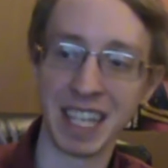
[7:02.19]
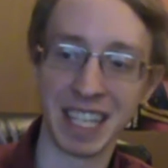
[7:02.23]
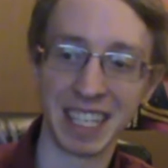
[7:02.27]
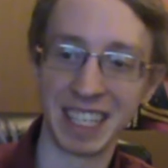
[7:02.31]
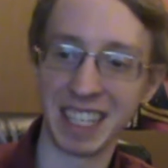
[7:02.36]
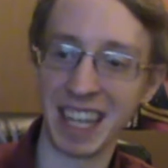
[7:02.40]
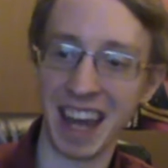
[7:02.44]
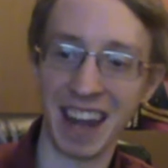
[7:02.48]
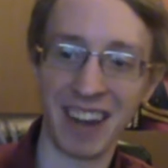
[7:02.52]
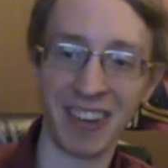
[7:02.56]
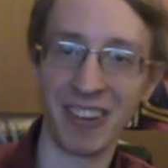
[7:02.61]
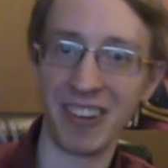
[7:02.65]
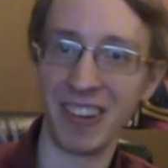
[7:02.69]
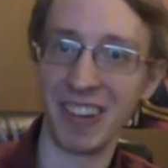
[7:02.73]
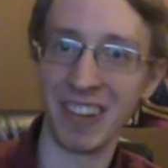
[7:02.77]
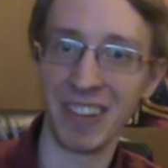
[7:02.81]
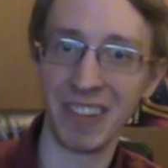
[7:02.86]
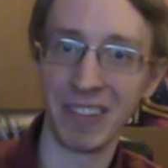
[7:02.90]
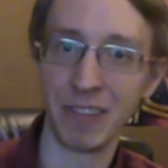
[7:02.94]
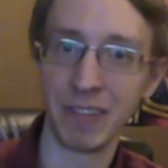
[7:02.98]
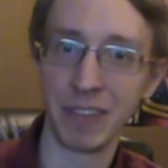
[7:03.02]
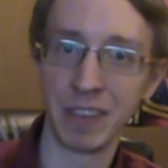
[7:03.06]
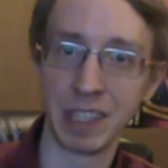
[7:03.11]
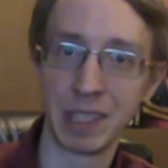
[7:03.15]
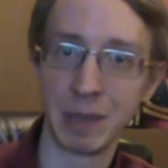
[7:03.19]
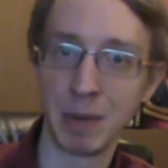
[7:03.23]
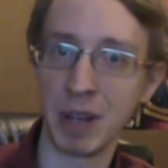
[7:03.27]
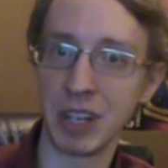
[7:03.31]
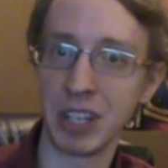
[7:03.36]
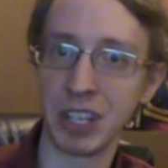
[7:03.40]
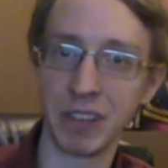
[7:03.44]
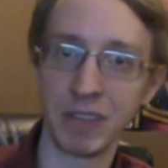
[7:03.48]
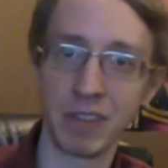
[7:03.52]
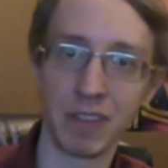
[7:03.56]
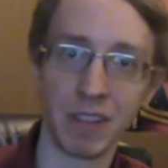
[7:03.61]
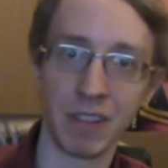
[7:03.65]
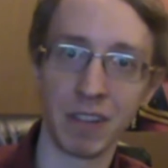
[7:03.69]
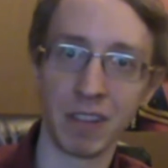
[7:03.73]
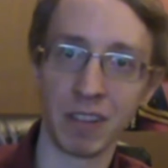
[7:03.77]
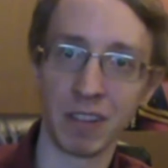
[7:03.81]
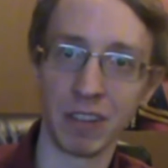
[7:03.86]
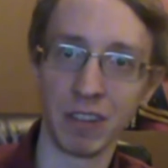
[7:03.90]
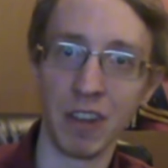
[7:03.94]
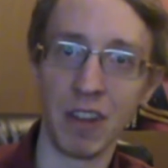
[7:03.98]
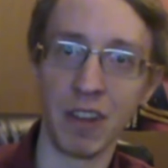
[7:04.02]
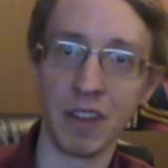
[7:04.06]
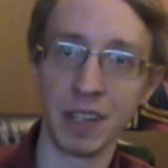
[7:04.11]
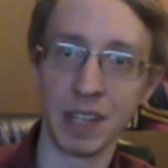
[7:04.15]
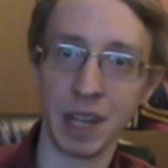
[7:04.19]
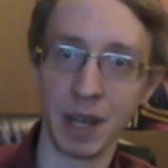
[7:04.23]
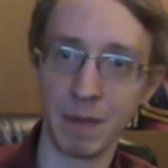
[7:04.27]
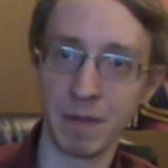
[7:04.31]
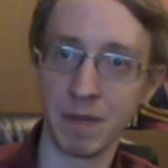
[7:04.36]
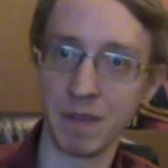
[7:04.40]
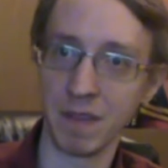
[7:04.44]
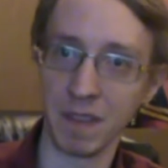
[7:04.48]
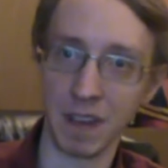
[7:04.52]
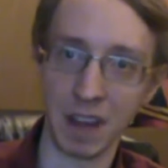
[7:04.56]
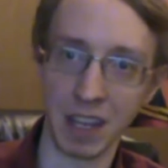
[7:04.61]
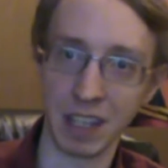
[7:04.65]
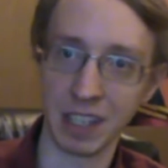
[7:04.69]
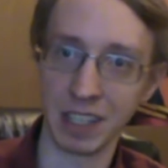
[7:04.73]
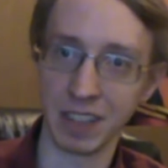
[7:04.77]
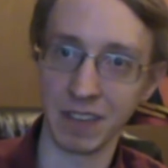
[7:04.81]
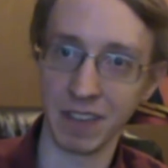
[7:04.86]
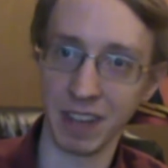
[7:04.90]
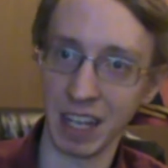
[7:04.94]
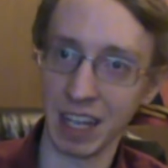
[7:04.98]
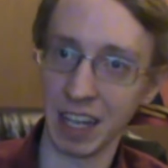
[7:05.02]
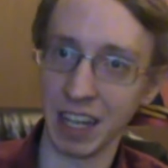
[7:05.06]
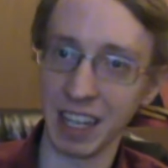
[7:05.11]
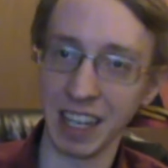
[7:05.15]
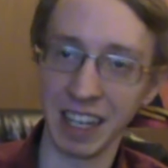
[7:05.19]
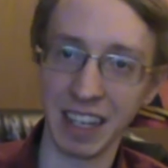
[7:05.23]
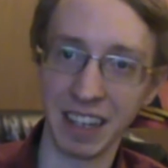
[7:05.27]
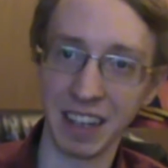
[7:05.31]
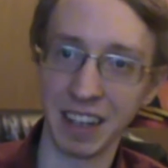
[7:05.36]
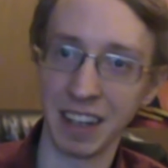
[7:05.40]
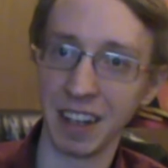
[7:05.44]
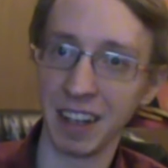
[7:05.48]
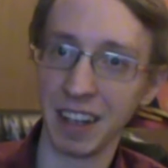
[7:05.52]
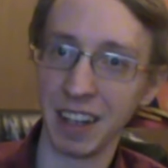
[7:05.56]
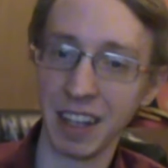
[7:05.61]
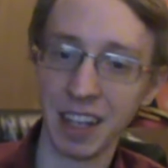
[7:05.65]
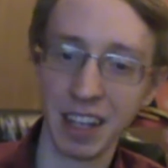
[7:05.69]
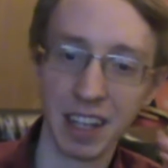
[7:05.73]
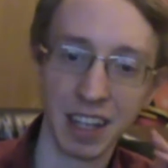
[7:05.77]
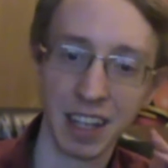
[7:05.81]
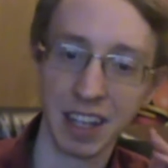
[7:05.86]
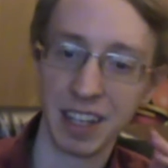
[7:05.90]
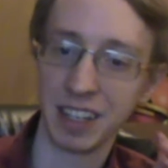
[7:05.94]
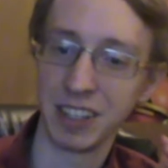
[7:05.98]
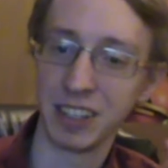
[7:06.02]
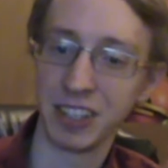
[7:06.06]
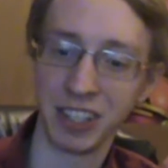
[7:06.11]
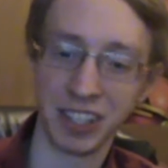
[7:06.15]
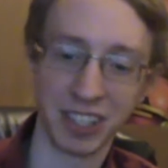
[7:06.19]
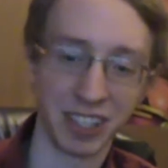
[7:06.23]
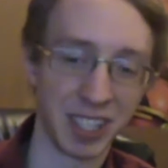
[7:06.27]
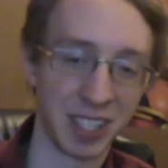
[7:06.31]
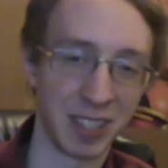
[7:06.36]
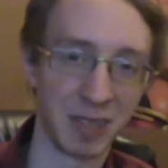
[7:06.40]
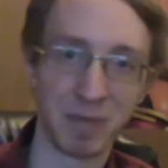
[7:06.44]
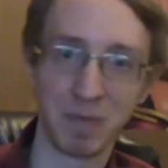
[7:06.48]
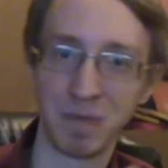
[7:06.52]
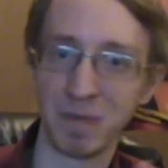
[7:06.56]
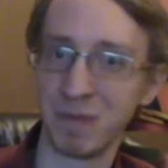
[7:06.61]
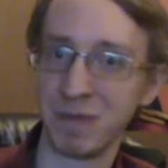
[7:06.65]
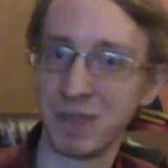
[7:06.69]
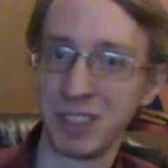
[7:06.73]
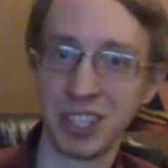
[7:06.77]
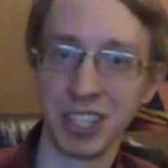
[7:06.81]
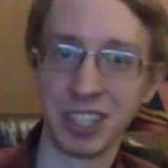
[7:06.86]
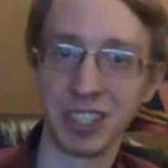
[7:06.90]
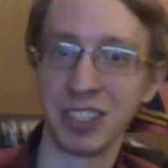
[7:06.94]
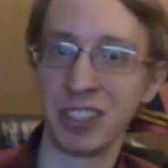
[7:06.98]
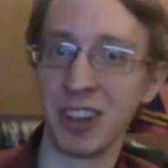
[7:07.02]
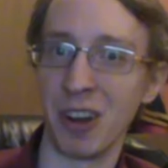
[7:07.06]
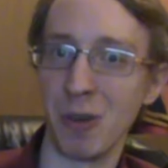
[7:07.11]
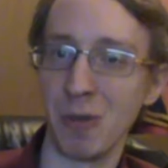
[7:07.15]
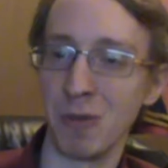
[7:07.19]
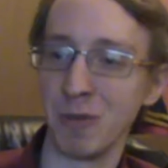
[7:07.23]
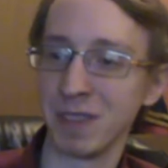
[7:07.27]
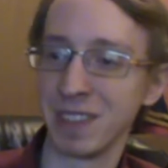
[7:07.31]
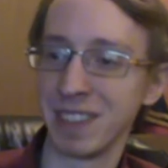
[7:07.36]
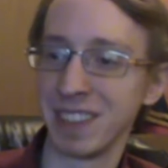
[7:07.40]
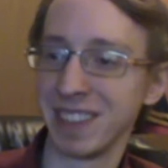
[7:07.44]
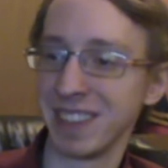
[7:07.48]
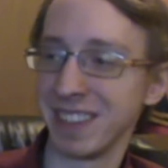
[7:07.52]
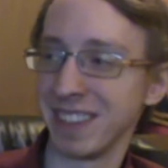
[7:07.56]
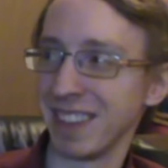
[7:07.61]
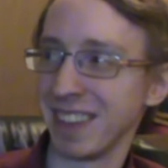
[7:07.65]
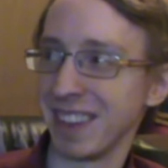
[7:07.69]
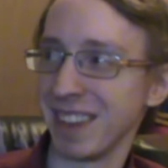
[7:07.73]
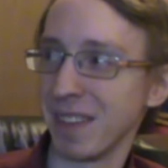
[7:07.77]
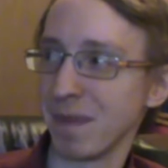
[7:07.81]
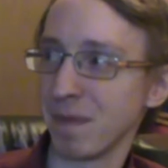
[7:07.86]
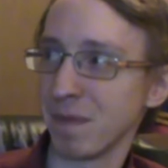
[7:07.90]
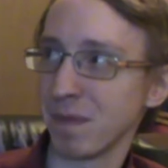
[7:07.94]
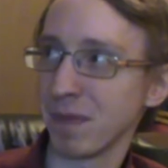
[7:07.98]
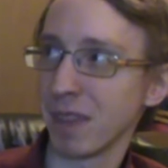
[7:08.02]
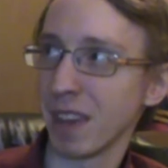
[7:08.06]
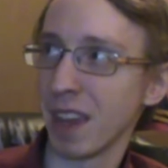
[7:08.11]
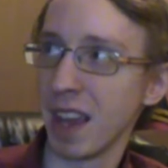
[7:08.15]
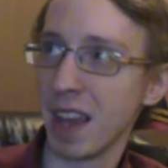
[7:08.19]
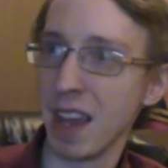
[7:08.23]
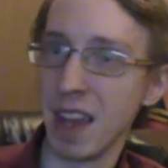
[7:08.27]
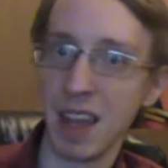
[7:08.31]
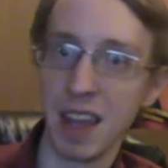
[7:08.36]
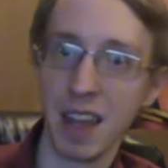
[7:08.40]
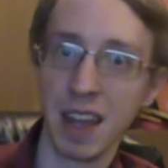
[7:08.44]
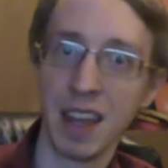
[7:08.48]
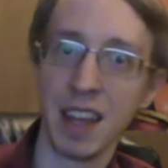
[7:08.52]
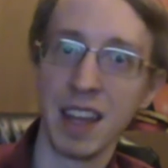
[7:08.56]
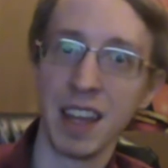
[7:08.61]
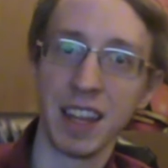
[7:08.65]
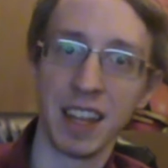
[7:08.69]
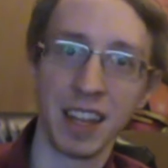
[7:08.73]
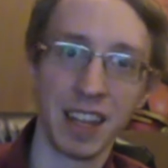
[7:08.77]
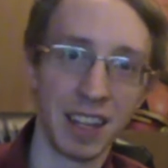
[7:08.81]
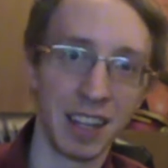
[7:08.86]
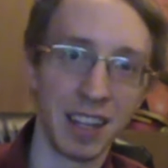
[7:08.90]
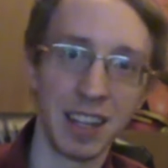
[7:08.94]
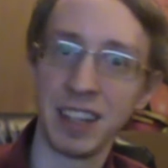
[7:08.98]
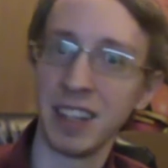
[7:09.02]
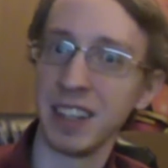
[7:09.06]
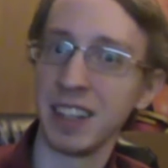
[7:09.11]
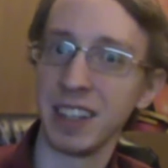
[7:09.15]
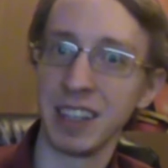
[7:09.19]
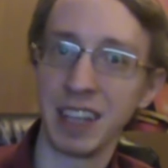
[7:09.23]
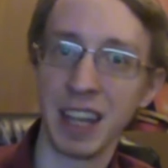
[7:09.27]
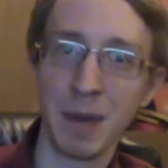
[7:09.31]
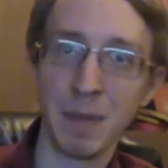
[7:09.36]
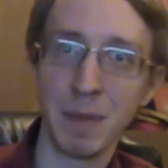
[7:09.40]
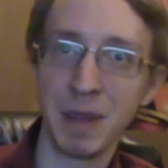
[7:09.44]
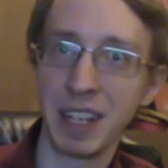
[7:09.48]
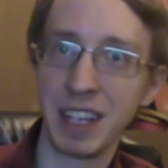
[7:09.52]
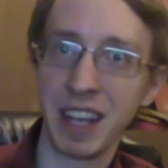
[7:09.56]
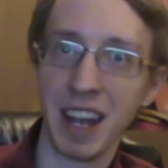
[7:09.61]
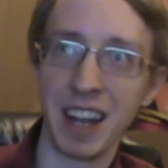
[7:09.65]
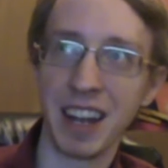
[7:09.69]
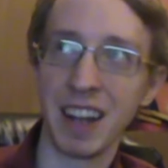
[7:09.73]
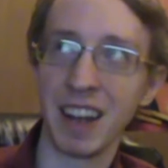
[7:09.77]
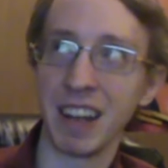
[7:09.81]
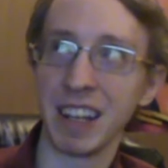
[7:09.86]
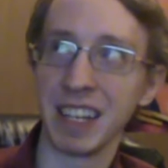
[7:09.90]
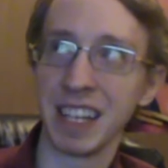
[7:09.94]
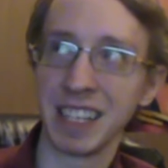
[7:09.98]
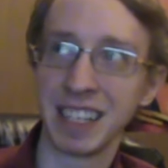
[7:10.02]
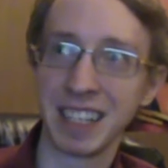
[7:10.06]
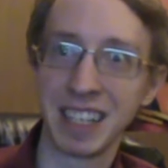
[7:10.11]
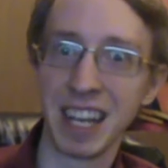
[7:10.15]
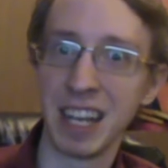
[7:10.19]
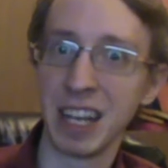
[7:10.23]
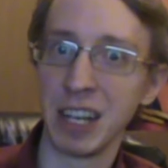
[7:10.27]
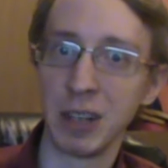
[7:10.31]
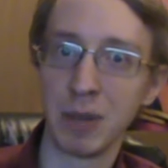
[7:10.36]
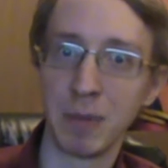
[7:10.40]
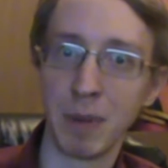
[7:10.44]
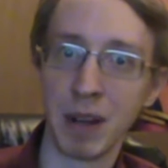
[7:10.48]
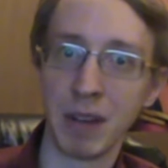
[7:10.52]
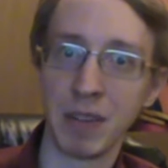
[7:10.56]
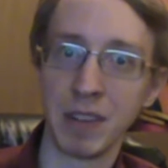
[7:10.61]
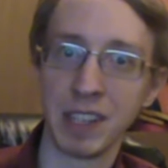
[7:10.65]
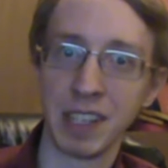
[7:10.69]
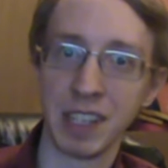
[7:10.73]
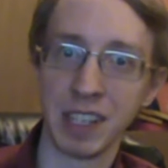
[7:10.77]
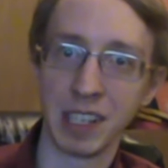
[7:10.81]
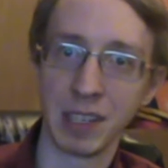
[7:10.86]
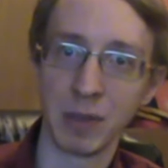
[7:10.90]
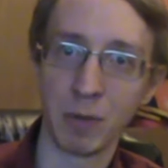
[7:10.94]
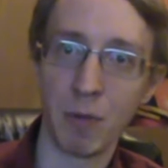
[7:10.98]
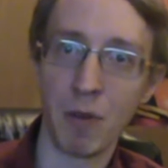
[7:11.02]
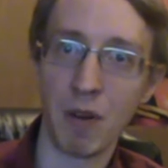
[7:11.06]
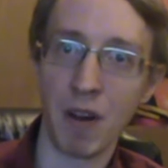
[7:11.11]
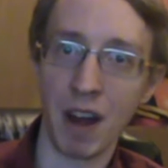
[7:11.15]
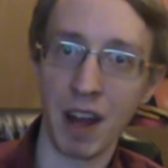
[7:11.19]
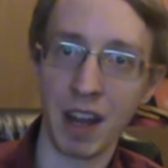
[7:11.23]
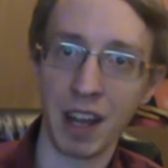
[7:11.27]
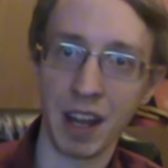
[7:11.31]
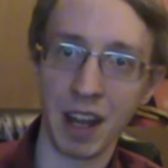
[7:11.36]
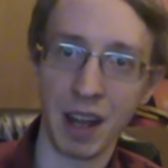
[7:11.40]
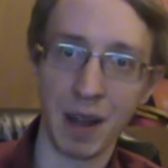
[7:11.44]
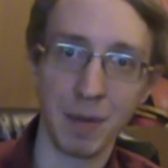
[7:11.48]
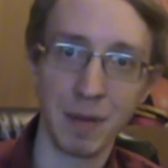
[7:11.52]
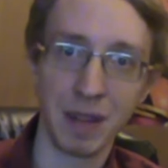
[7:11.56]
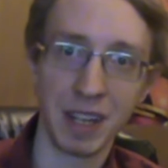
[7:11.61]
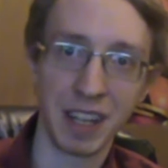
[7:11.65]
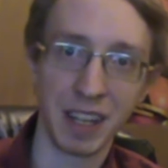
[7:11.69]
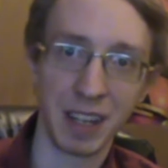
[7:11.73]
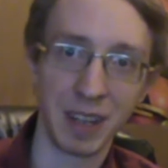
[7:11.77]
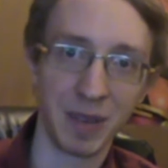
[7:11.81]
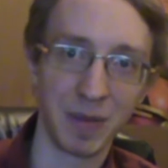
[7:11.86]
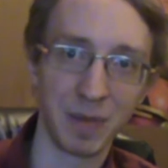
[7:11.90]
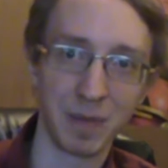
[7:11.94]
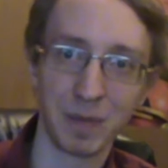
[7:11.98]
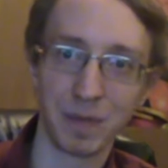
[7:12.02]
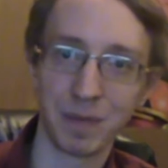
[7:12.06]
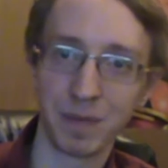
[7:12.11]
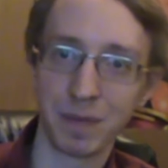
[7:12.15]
this at all, especially for longtime fans of Alien. Just don't. And let me kind of, I guess, get into my reasons why. I mean,